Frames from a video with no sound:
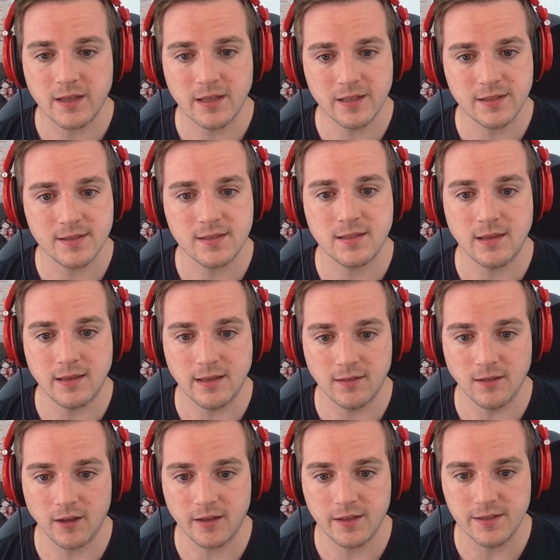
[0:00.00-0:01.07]
is the
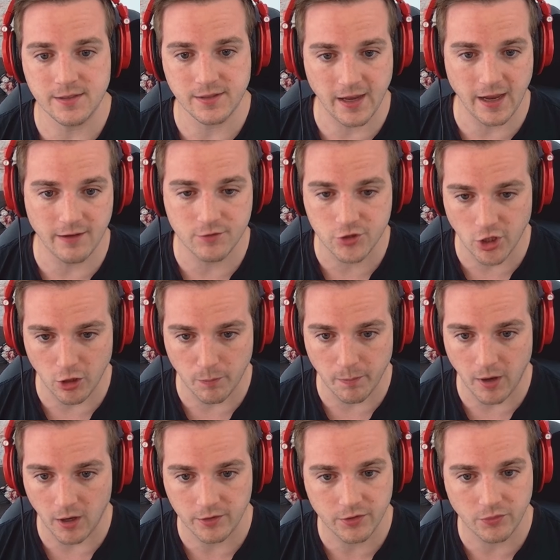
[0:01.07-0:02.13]
Lucky Scav Junk
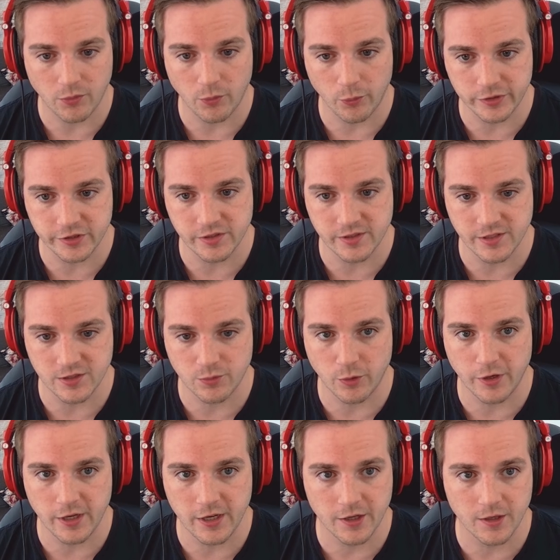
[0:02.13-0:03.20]
Box, which is this
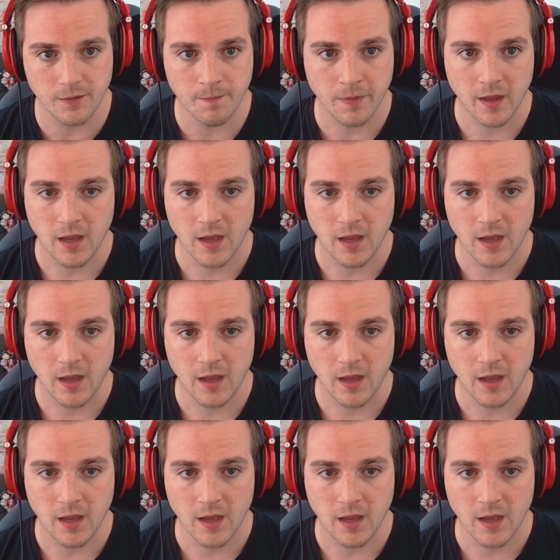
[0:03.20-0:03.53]
one here.